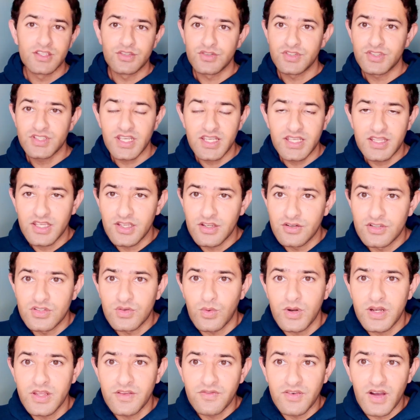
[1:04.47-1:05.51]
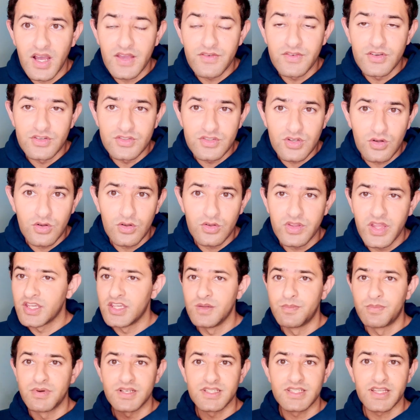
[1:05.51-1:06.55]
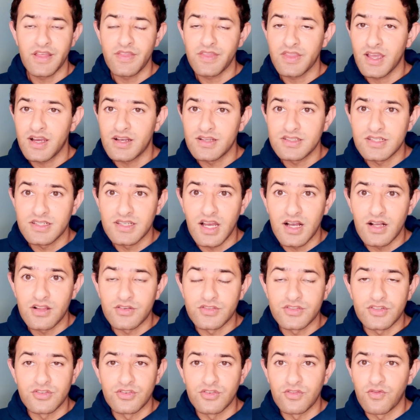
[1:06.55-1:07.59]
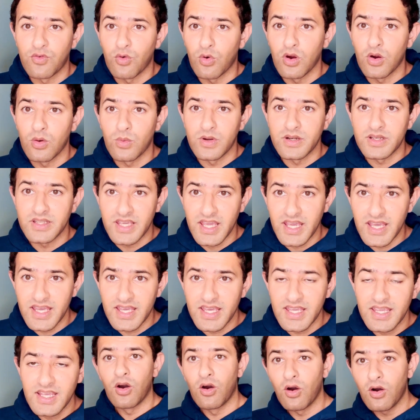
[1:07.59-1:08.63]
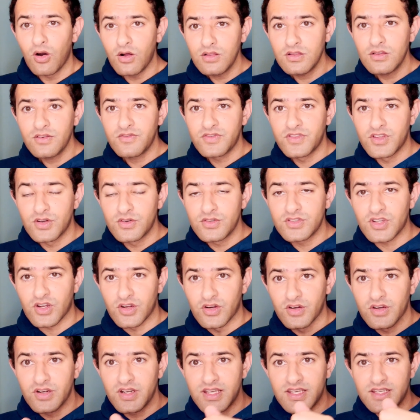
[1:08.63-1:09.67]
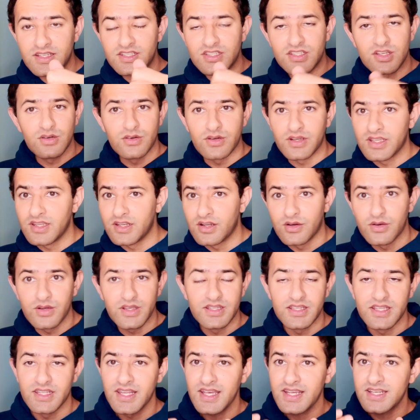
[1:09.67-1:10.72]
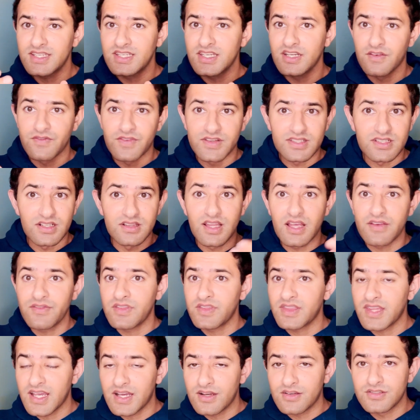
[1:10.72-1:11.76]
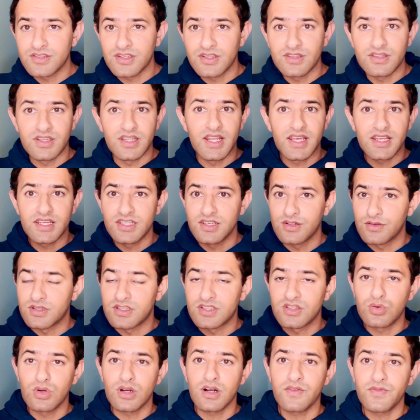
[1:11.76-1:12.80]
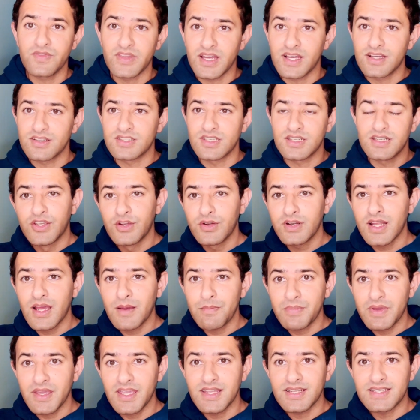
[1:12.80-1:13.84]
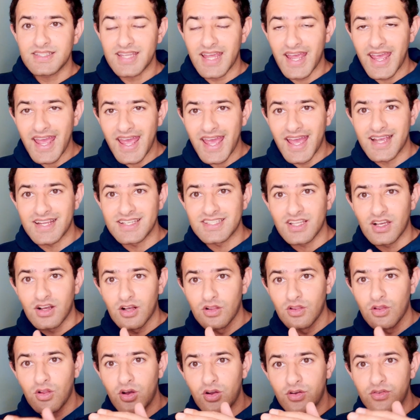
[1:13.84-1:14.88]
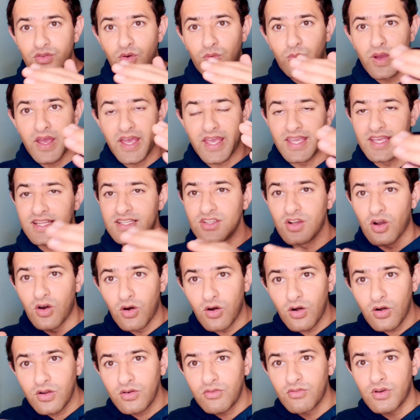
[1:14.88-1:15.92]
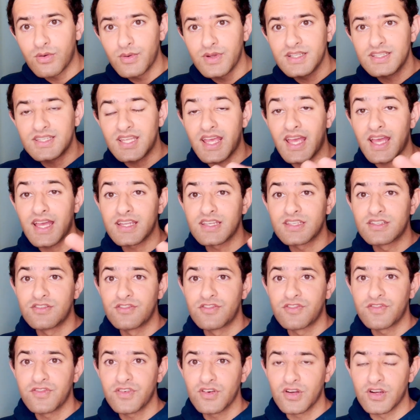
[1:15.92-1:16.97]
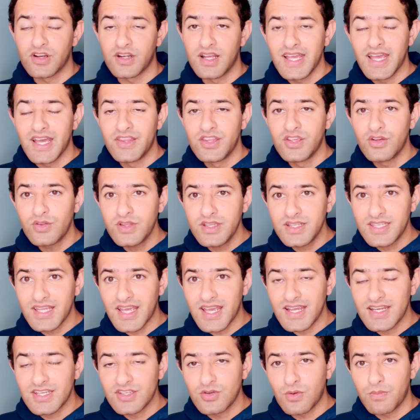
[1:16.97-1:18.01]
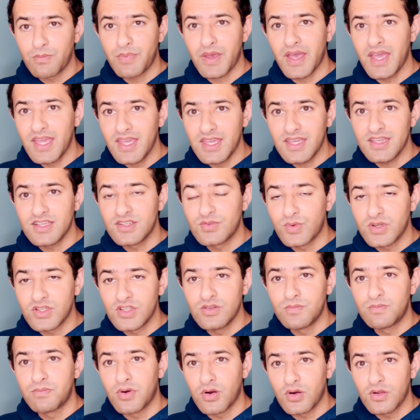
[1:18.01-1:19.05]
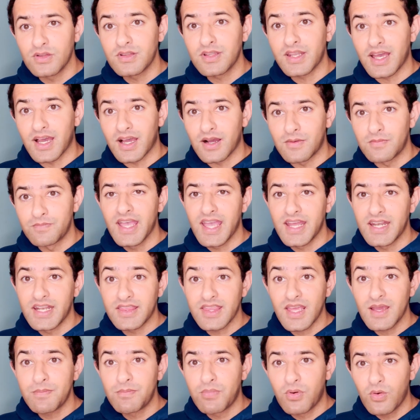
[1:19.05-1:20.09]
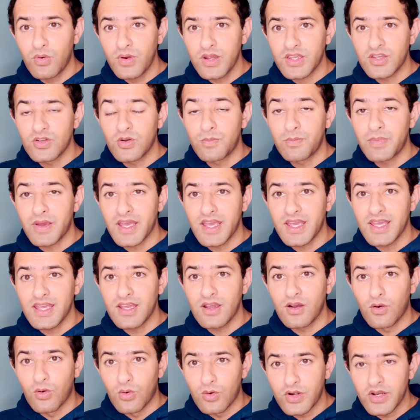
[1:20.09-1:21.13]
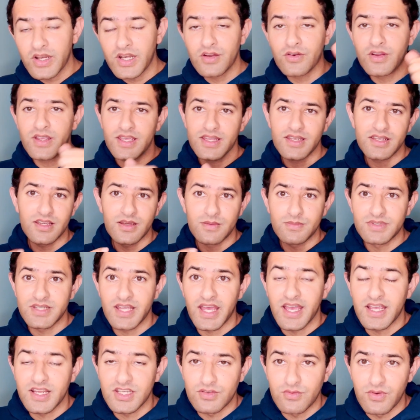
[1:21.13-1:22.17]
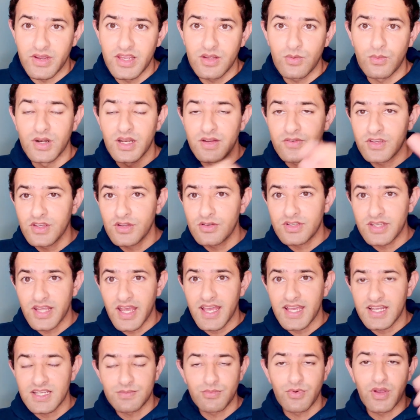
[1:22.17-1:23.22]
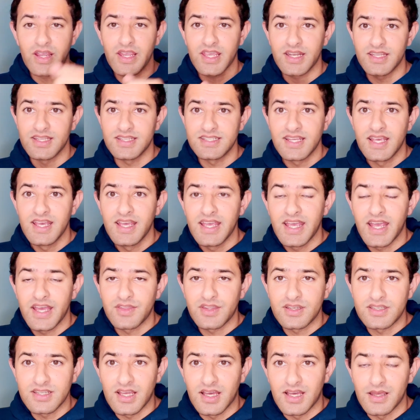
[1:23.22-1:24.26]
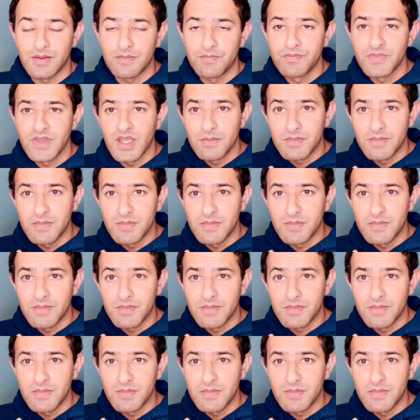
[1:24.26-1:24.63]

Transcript: So say that you're 25 years old, you put $10,000 in your 401k, all of those earnings, so in the next year, if it's 11,000, the next year it's 12,000, you're not paying tax along the way. It's all growing tax deferred. And the only tax you'll pay is when you pull it out. And at that point, you'll pay ordinary income tax rate, whatever your tax bracket is at the time.